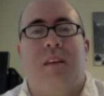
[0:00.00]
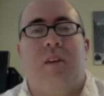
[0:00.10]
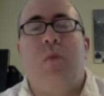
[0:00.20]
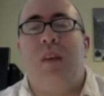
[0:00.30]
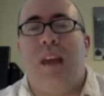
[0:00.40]

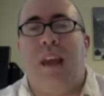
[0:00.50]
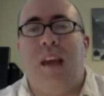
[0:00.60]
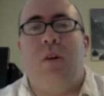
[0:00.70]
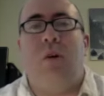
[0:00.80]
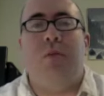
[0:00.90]
we
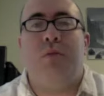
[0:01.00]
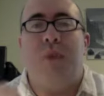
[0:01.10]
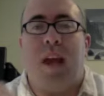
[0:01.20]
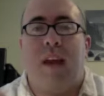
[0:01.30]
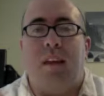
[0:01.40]
can't hold
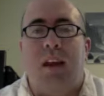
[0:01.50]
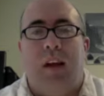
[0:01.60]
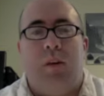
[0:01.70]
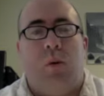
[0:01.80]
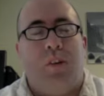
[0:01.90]
back
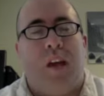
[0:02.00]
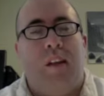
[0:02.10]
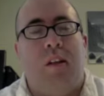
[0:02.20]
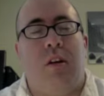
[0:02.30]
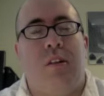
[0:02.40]
and hold
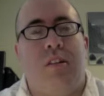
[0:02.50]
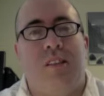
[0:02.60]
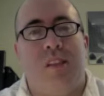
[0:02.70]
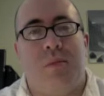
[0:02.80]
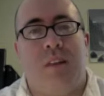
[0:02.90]
tightly onto
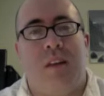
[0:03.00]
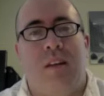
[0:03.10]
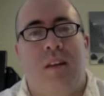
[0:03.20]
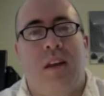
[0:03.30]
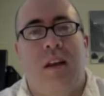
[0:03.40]
something
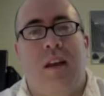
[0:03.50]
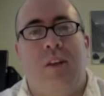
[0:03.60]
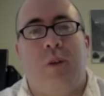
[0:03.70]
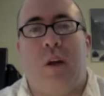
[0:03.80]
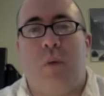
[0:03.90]

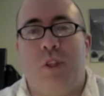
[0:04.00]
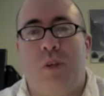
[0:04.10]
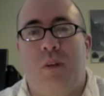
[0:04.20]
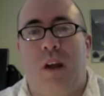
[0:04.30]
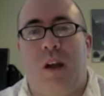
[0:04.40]
and try to
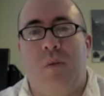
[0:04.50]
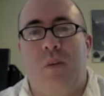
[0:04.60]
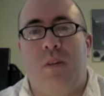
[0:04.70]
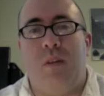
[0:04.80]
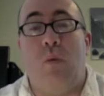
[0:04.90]
worship God
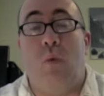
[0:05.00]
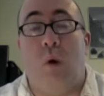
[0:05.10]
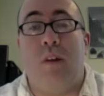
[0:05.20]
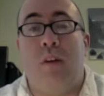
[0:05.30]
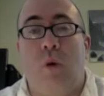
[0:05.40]
with
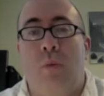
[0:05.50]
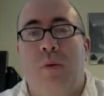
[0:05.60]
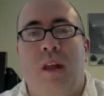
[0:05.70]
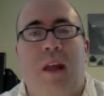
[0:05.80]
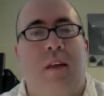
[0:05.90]
one
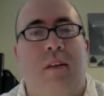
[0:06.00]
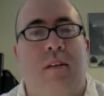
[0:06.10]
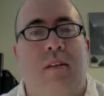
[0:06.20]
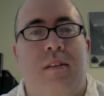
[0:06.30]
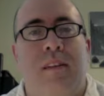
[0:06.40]
open hand.
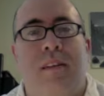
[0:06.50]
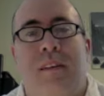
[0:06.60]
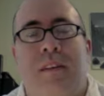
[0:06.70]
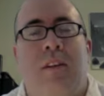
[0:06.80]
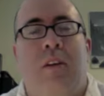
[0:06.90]

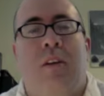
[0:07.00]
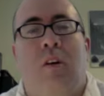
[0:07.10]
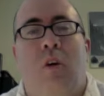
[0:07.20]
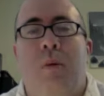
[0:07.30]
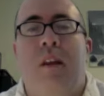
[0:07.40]

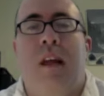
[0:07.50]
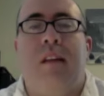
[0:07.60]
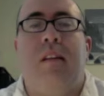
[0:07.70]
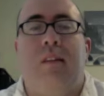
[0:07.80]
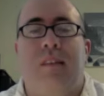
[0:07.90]

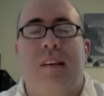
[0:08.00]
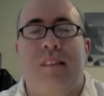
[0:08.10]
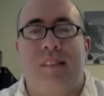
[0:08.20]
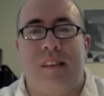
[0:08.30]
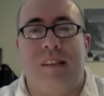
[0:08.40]
Open-handed living
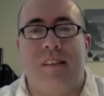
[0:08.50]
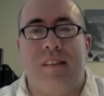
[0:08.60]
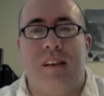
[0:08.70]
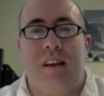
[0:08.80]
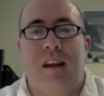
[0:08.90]
is
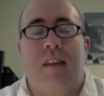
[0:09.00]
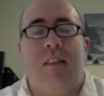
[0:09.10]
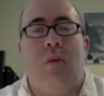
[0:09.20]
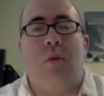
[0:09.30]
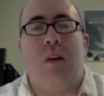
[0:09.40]
this,
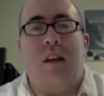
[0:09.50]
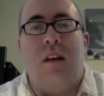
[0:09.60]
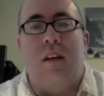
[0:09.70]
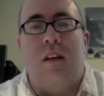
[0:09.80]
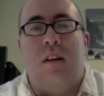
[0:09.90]
that
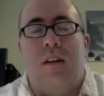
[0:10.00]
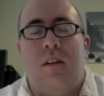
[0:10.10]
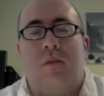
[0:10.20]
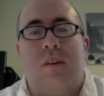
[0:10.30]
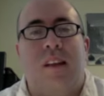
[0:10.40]
we
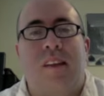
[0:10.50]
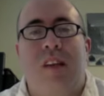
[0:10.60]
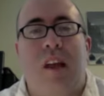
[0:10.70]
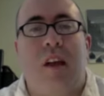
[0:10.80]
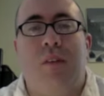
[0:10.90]

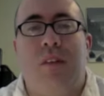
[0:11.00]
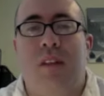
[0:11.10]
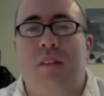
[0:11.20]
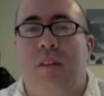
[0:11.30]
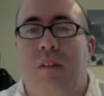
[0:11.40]
release everything to the